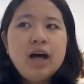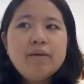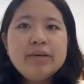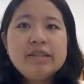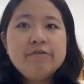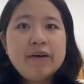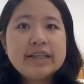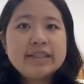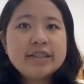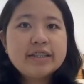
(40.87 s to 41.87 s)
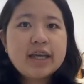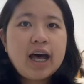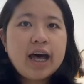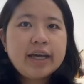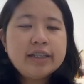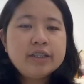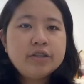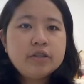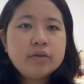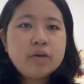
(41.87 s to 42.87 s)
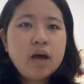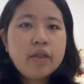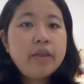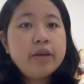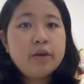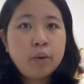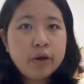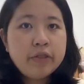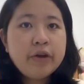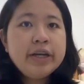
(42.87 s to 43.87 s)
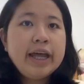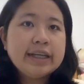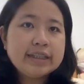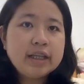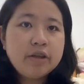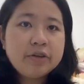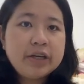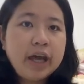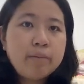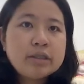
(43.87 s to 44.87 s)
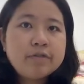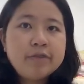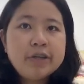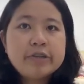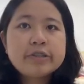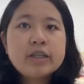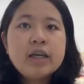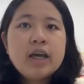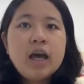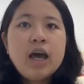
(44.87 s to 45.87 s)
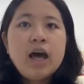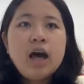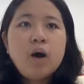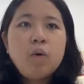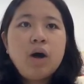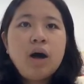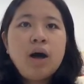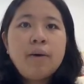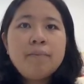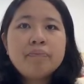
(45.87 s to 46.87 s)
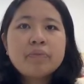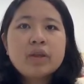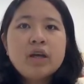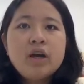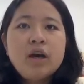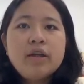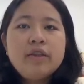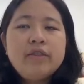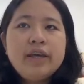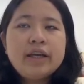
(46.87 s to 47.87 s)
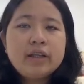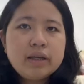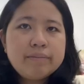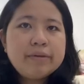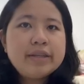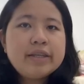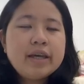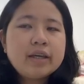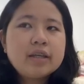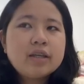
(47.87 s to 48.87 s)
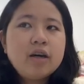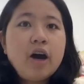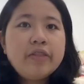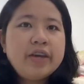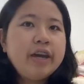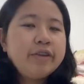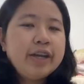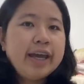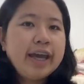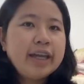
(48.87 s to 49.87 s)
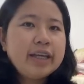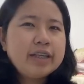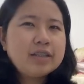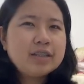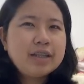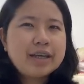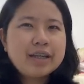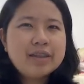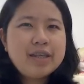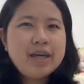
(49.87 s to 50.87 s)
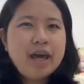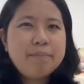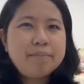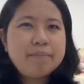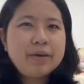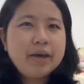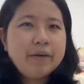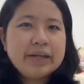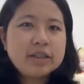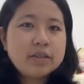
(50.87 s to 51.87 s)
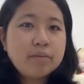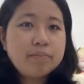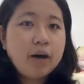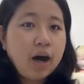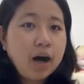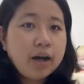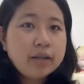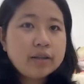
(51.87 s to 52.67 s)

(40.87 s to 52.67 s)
It divides the sky into the northern and southern hemispheres. Um, the ecliptic, on the other hand, is like the apparent path